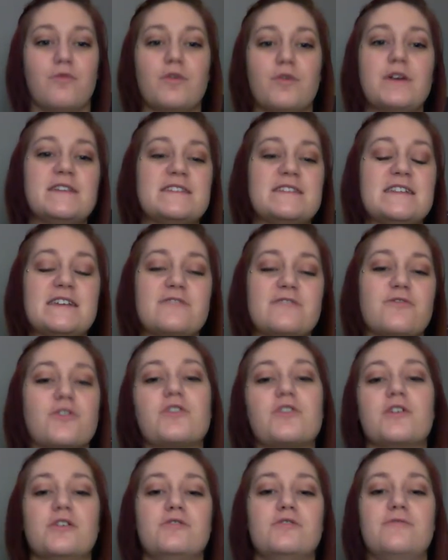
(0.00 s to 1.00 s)
reasoning for
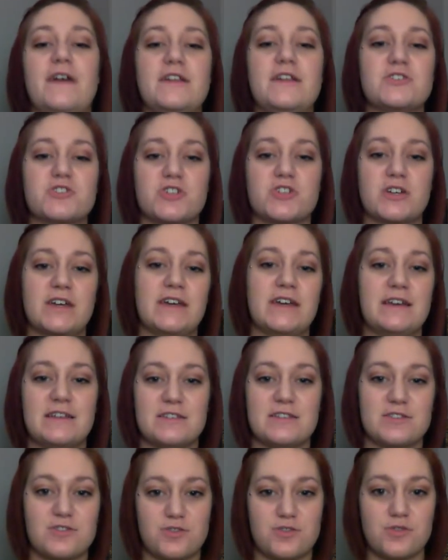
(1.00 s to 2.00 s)
their venturing
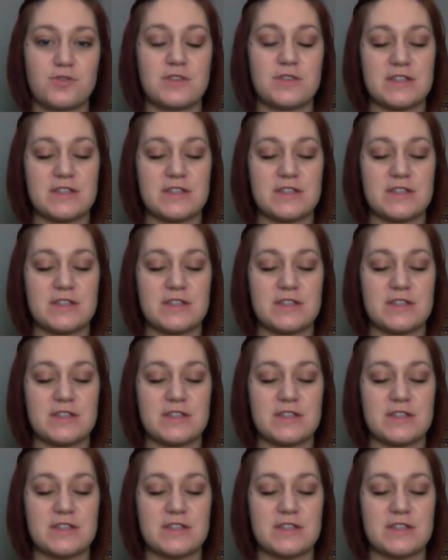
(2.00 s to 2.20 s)
is through